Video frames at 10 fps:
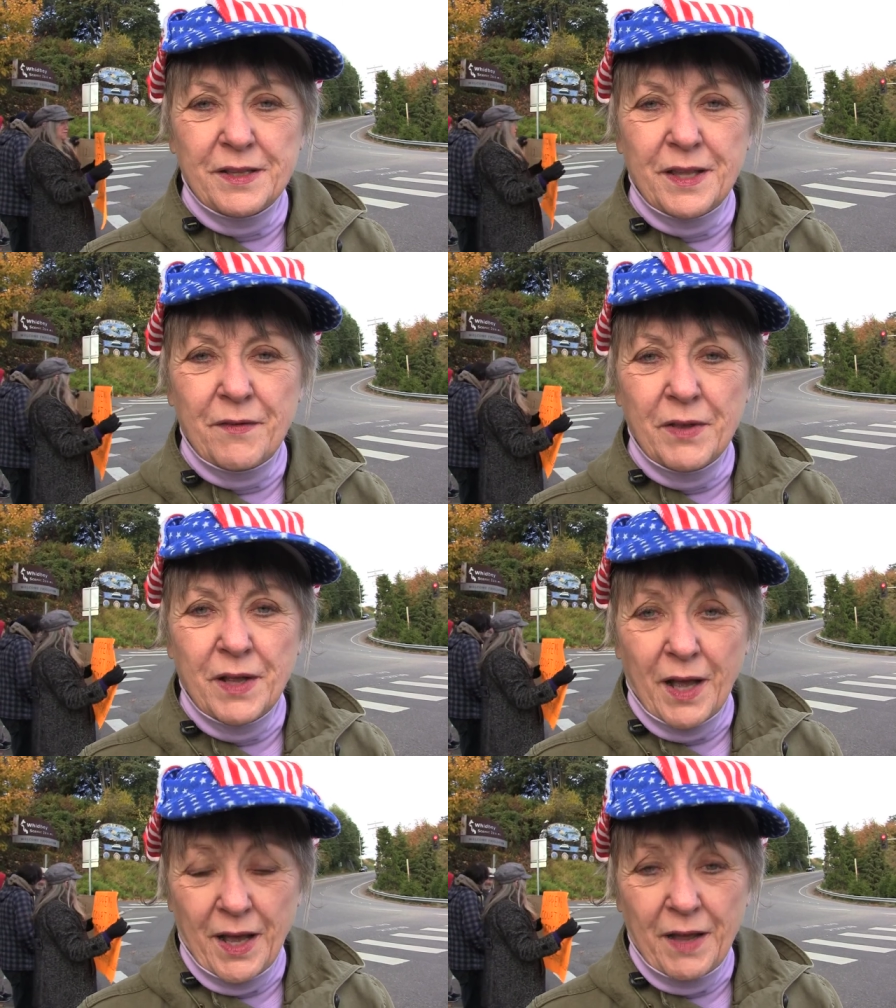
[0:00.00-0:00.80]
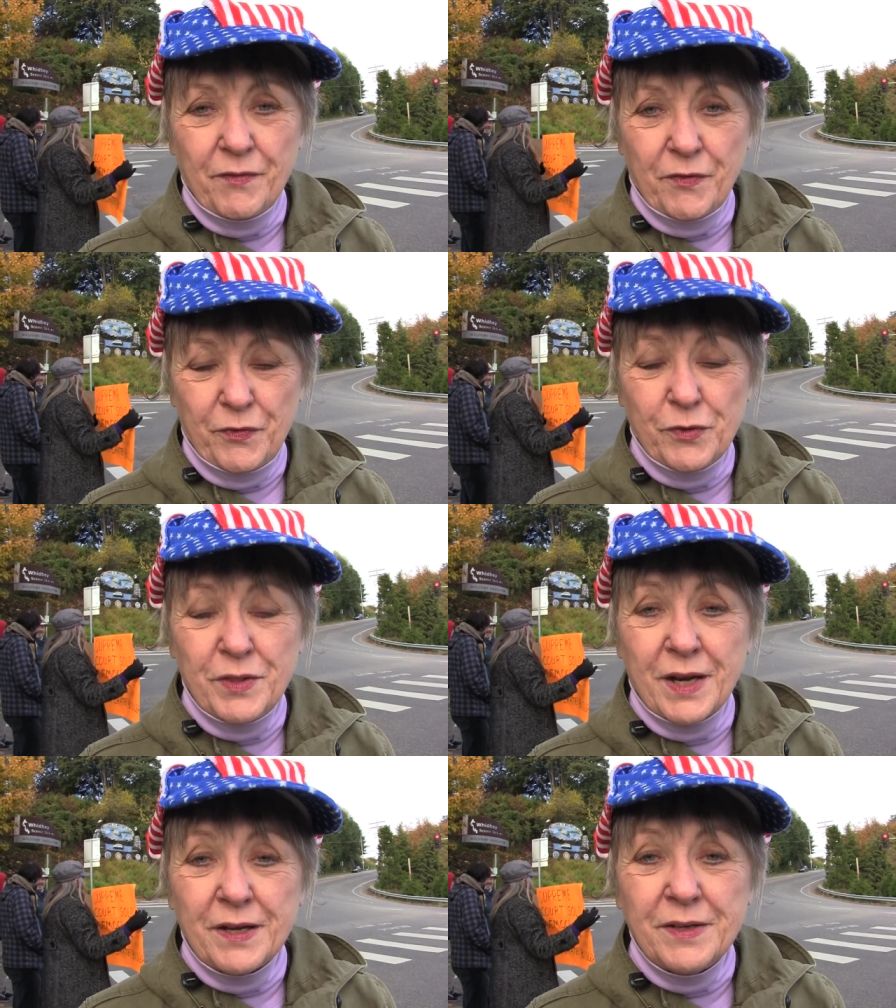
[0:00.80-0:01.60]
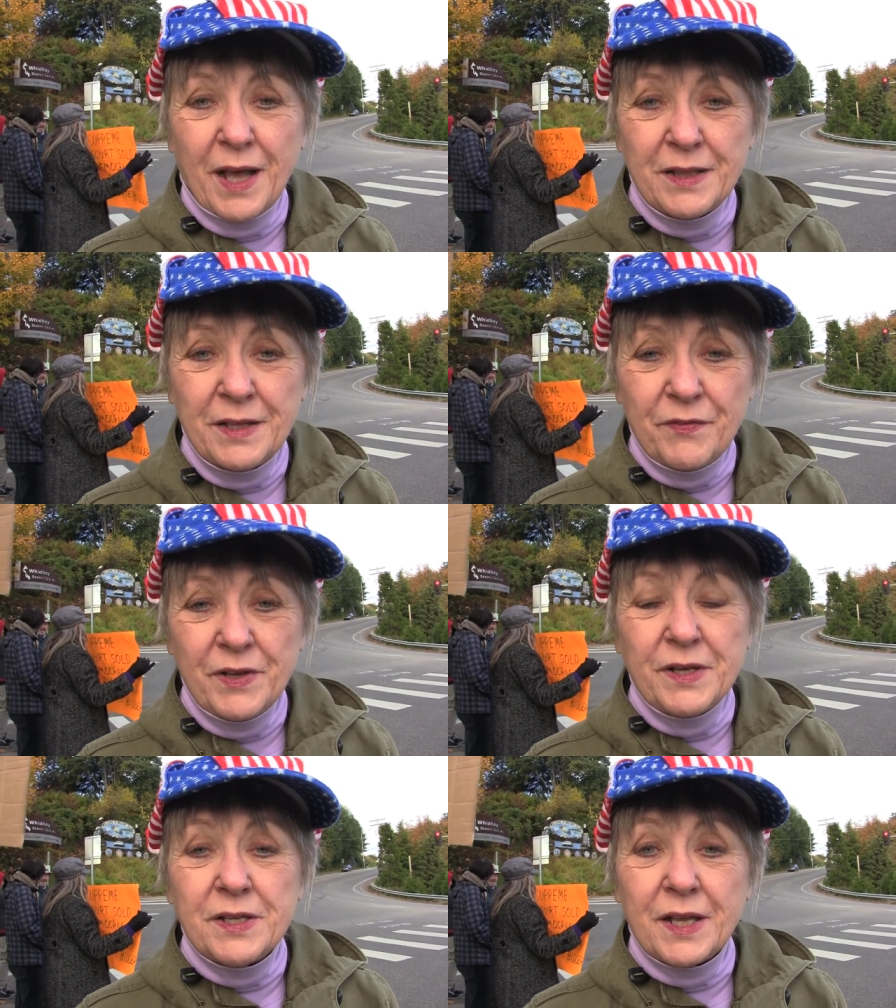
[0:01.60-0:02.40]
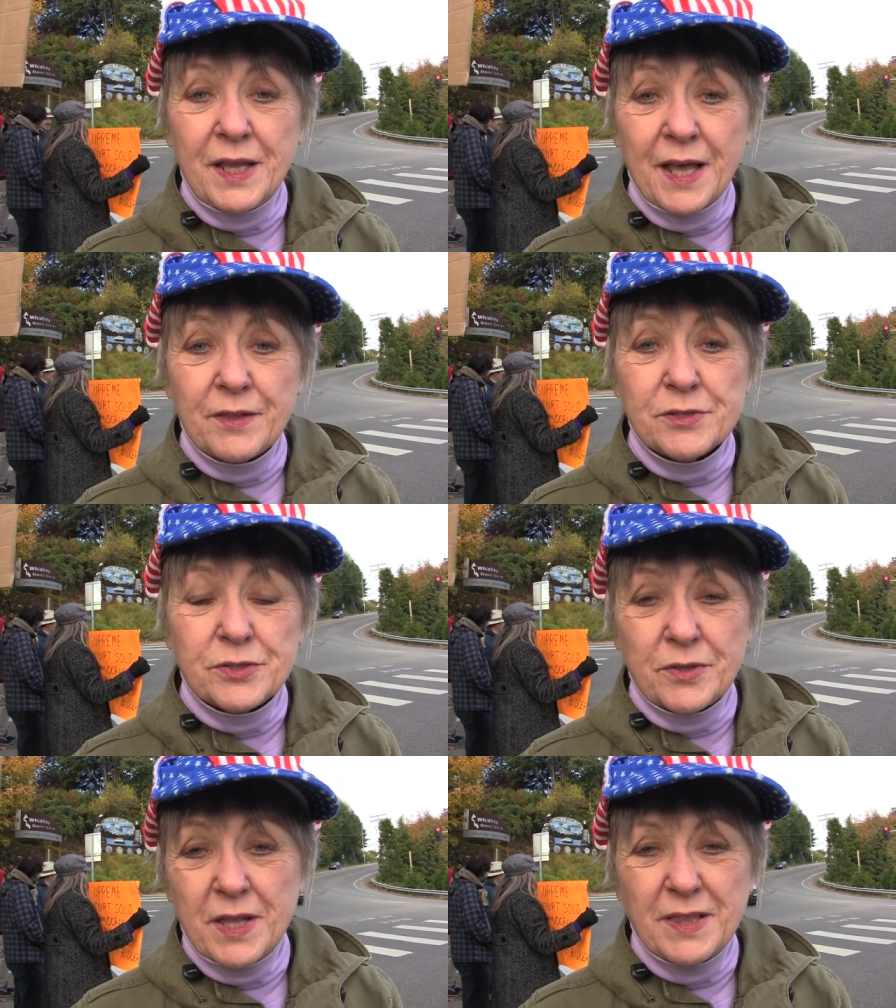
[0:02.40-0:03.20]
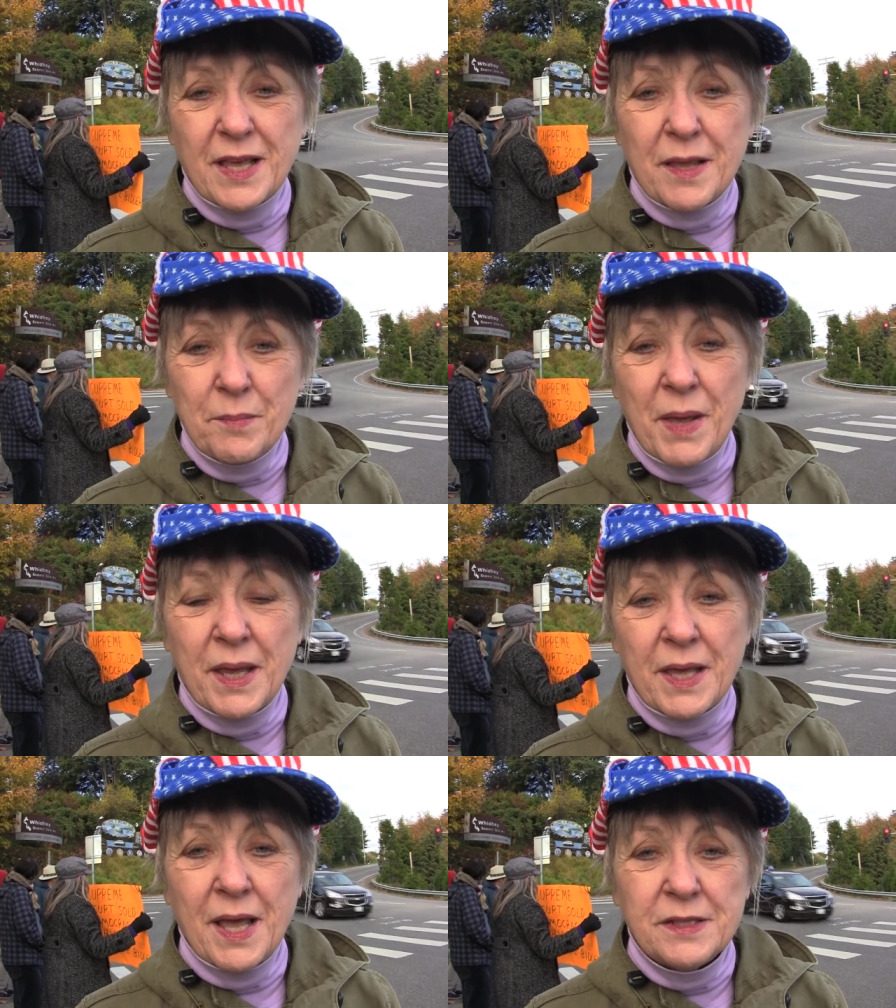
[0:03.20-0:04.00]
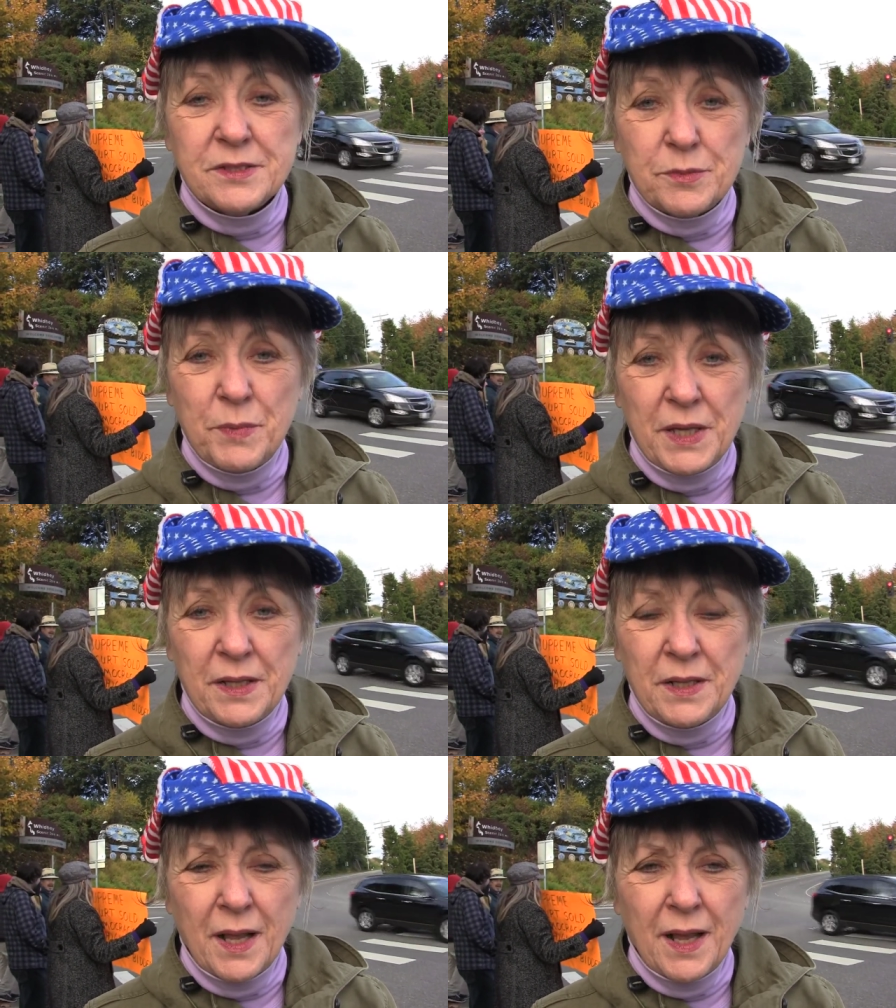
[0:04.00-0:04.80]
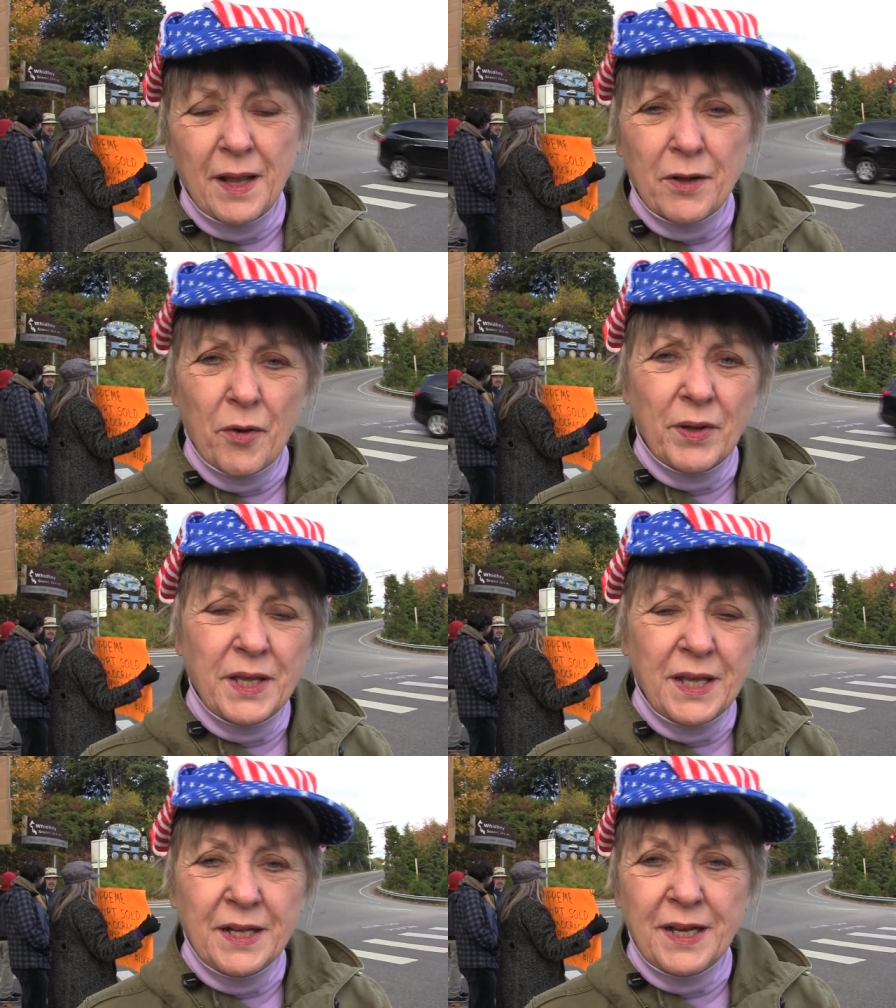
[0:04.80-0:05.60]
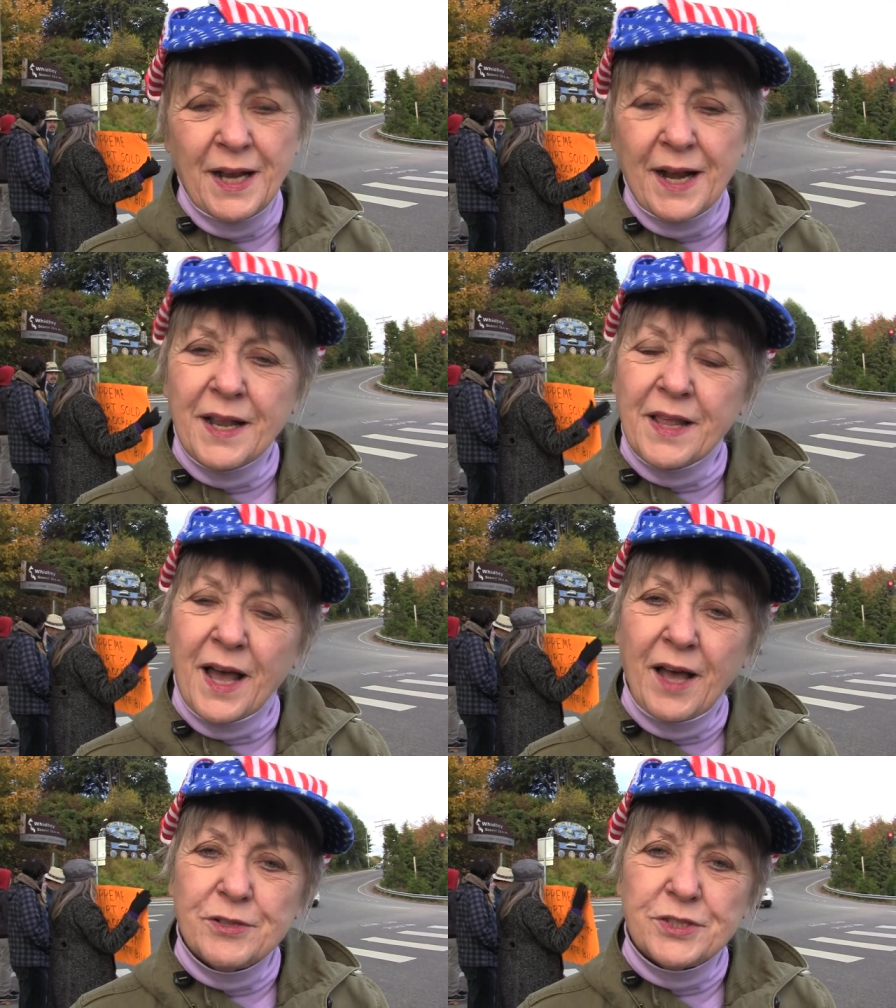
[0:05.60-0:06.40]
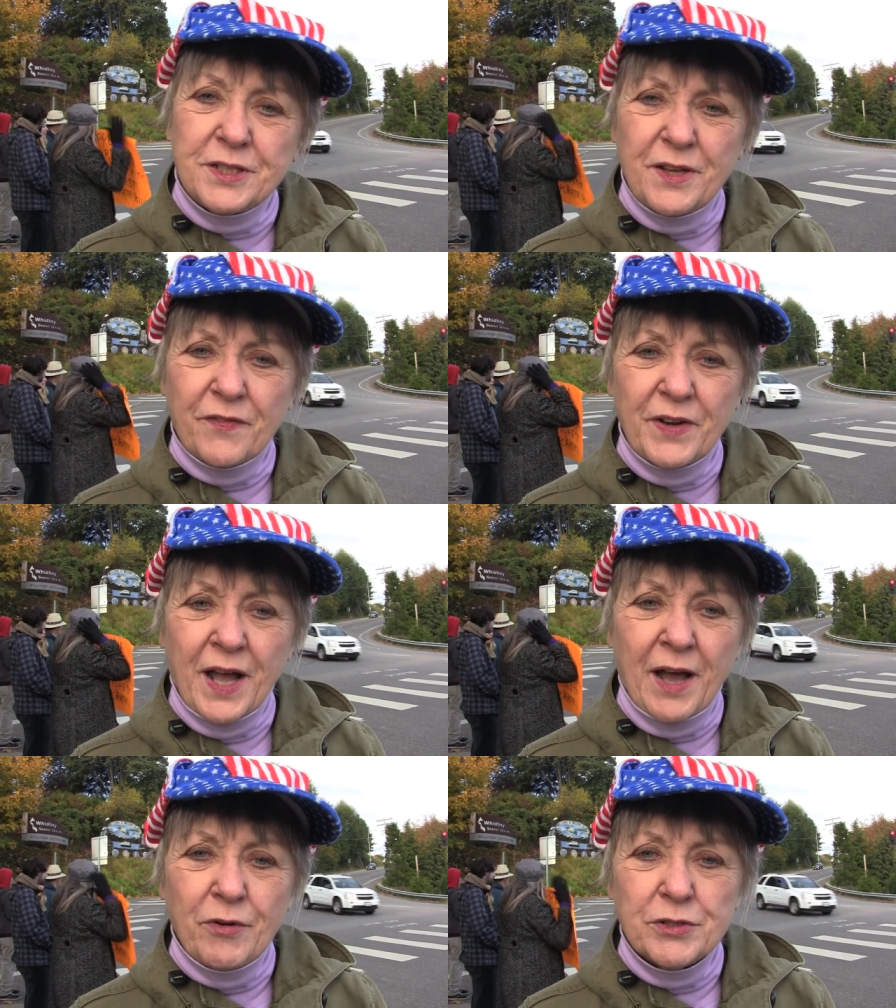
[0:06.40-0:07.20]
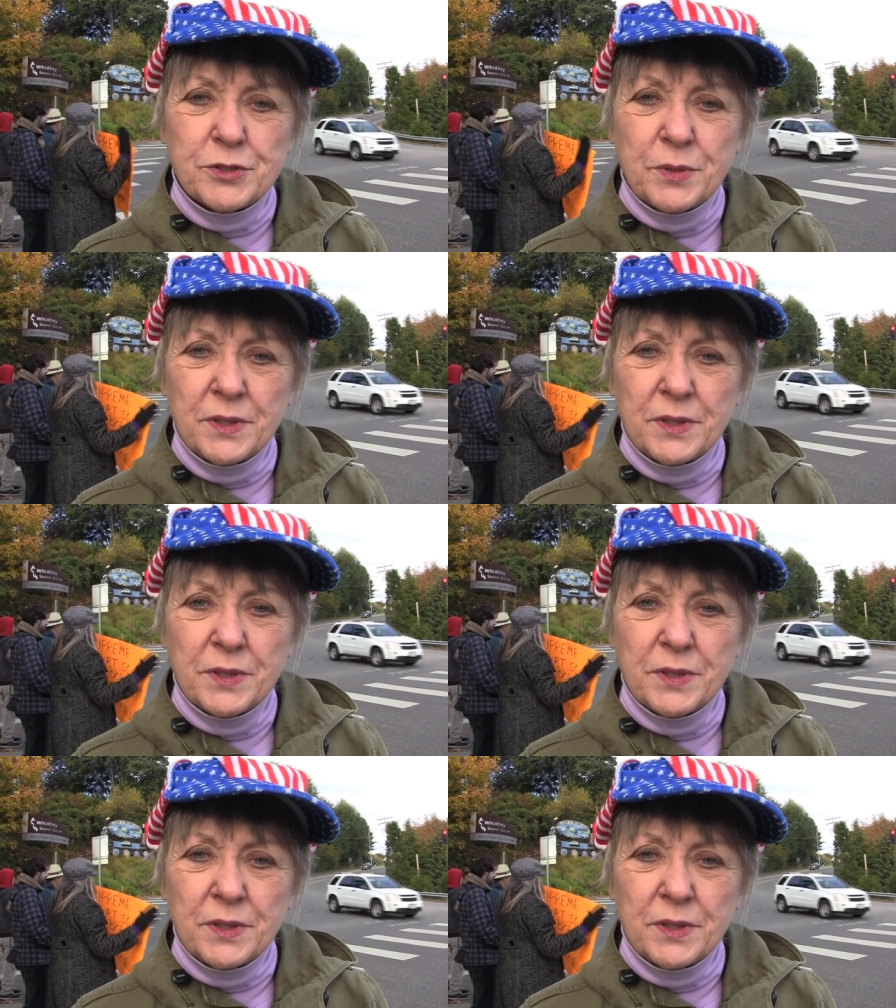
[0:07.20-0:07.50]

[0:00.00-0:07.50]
They, I have a few that are now living together so that they can make ends meet and going in and out of the house at different hours